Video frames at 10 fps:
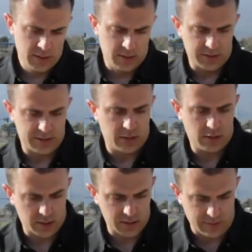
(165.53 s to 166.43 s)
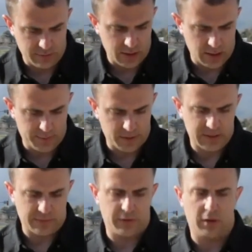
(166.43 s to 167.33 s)
let's say you hooked everything up
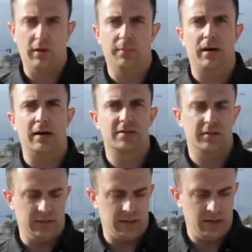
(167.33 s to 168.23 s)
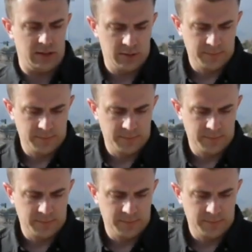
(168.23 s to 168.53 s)
except for your red positive lead.